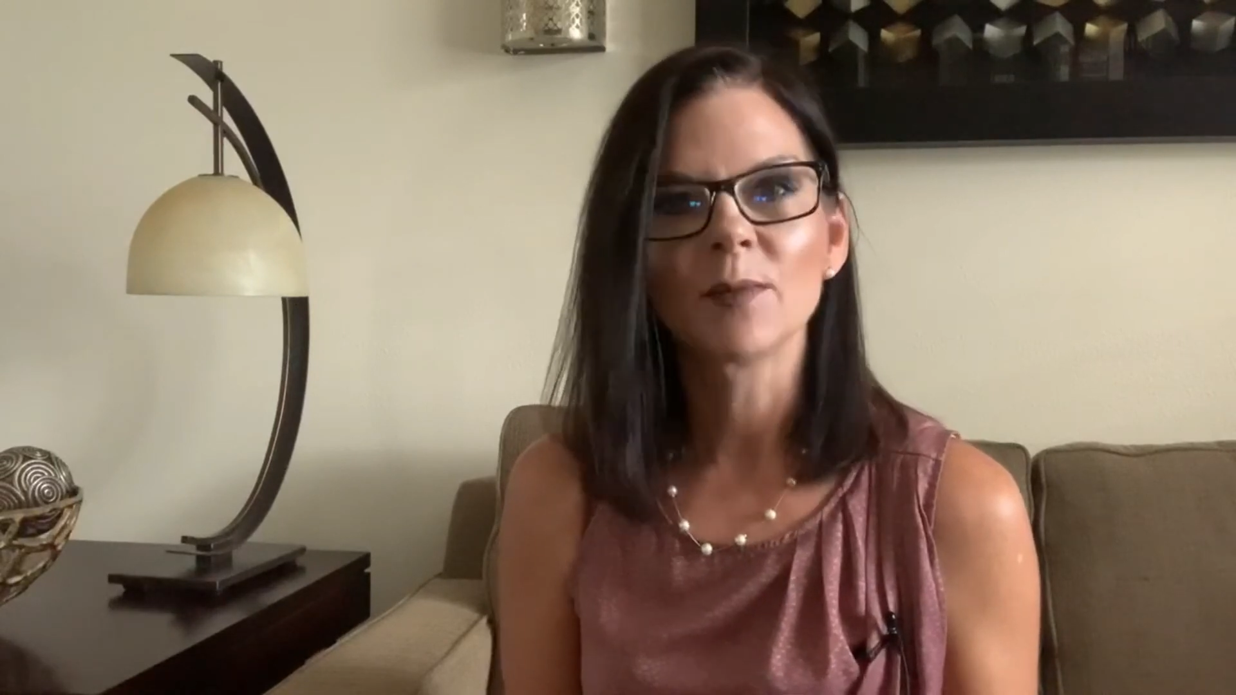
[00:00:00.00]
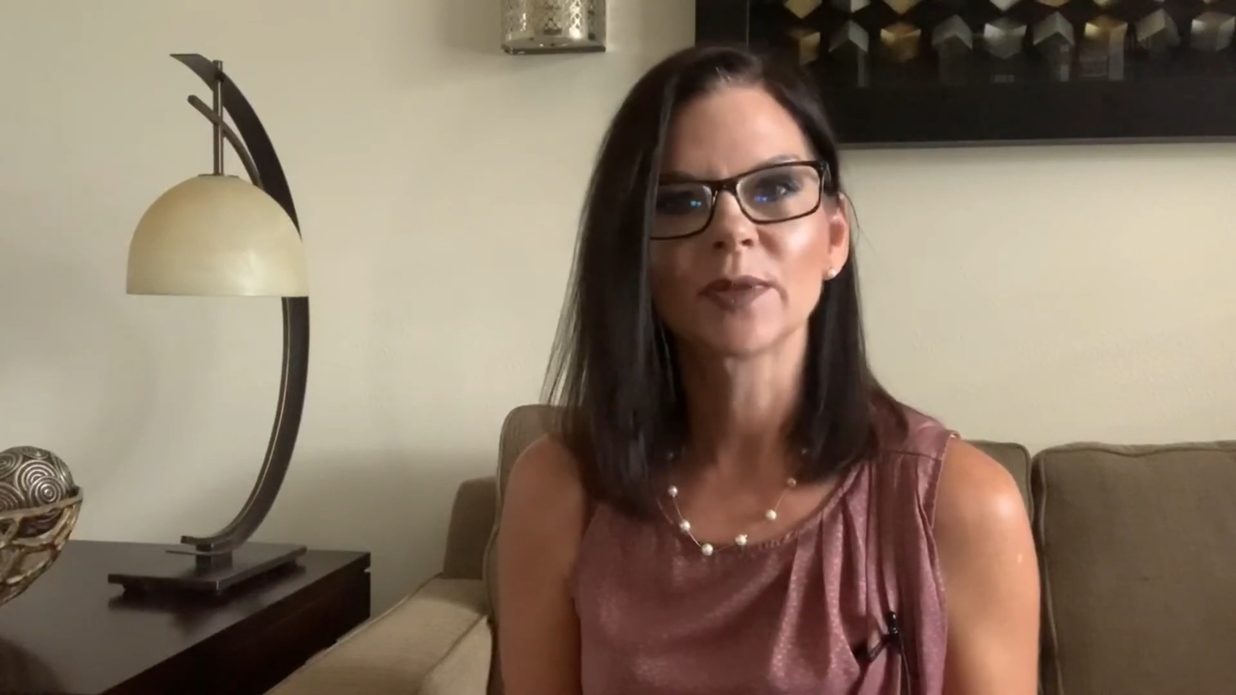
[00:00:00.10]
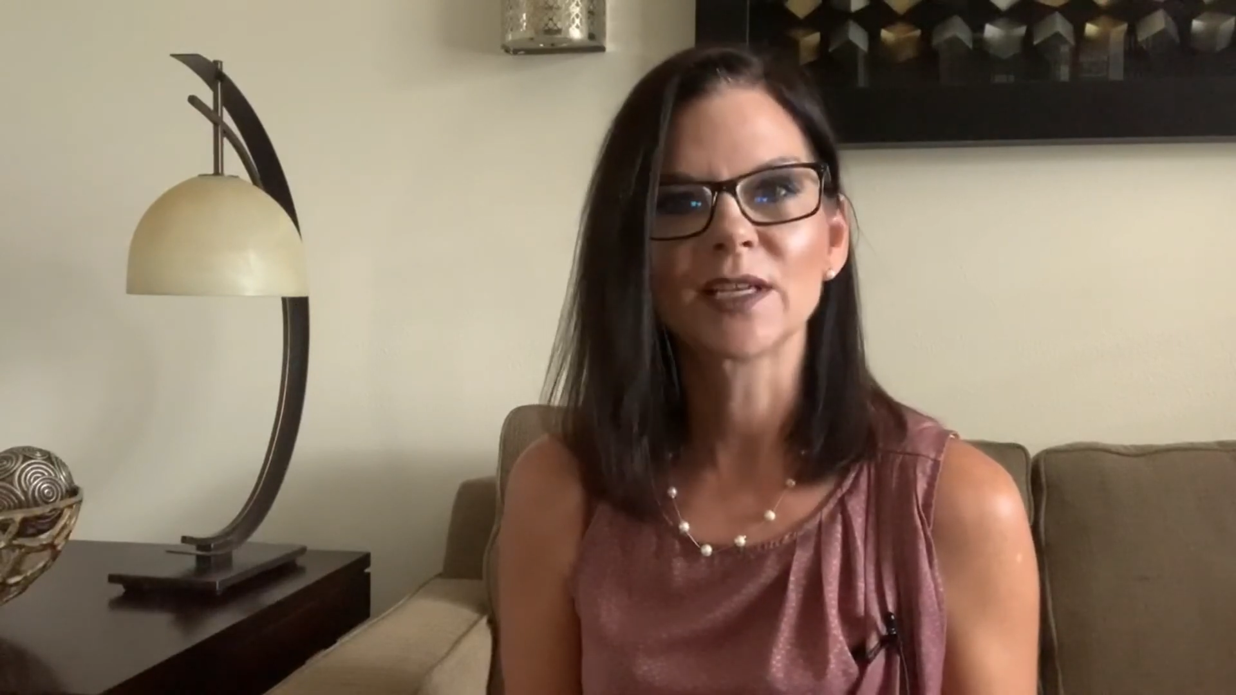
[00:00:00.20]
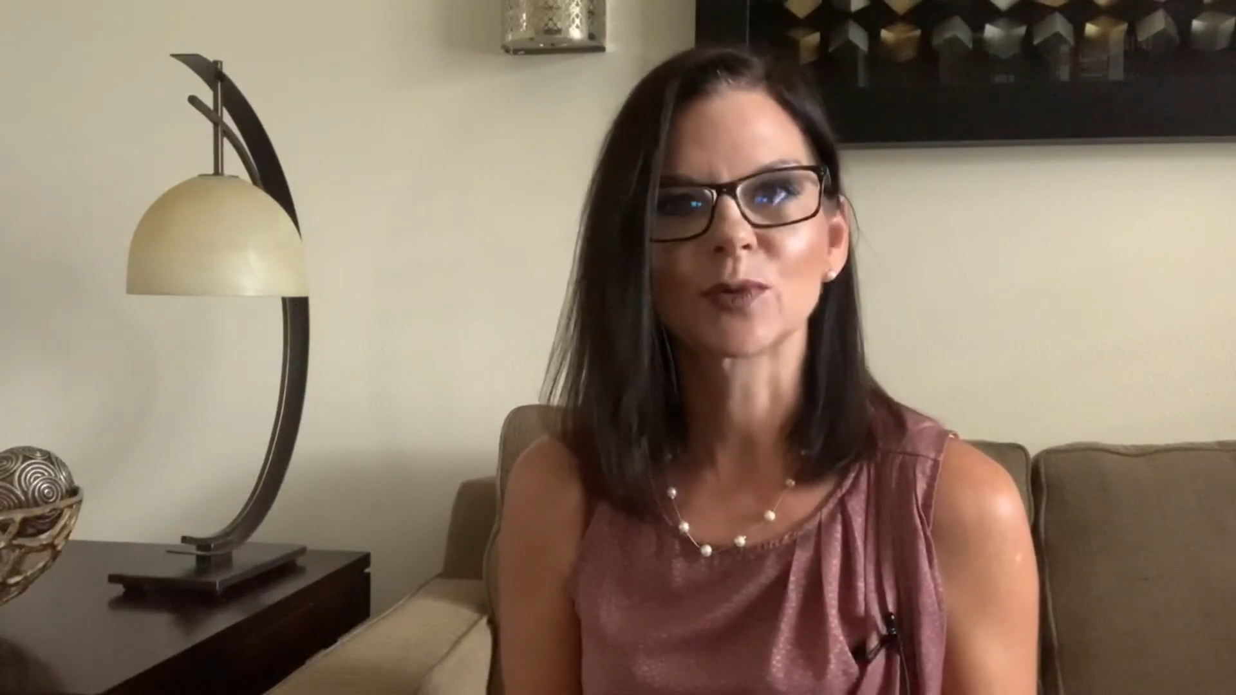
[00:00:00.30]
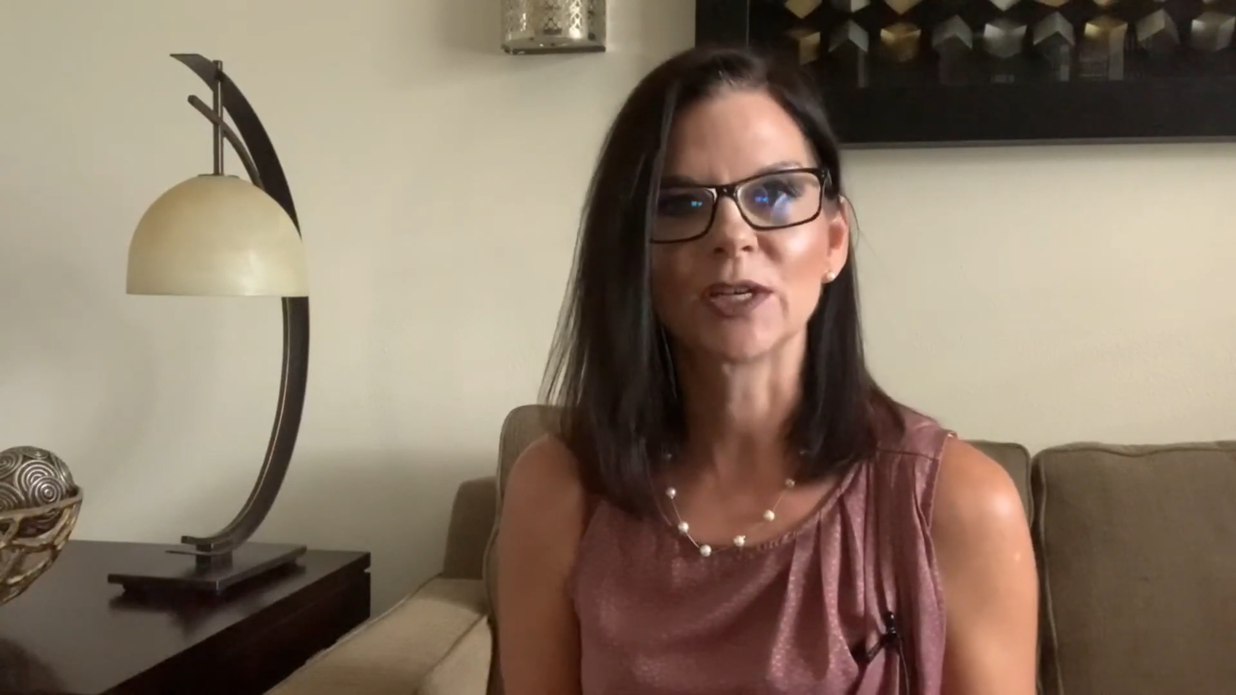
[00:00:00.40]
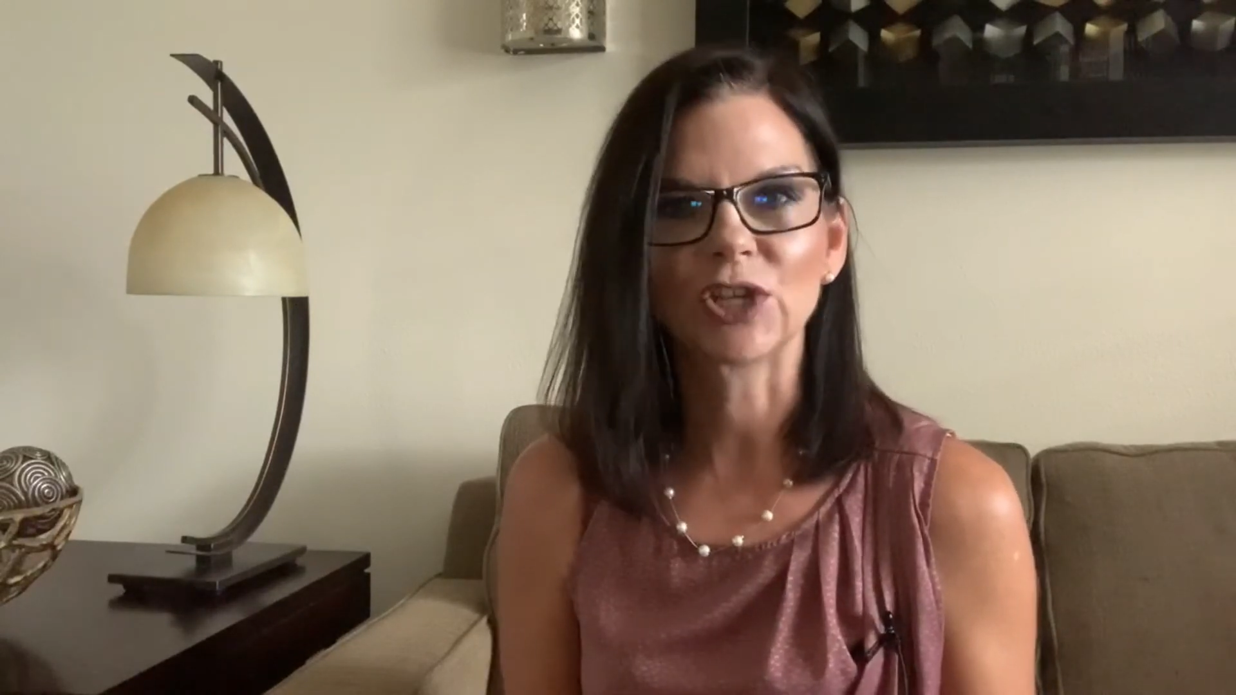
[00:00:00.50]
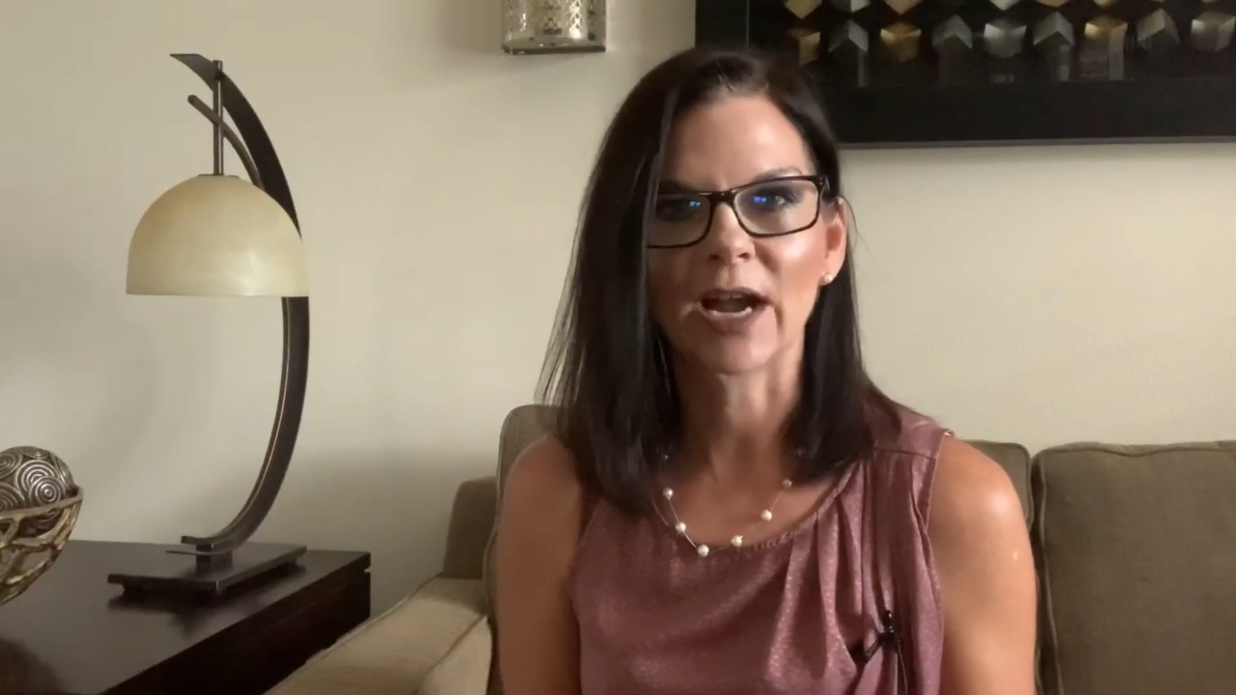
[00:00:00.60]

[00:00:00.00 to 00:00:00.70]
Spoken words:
please reach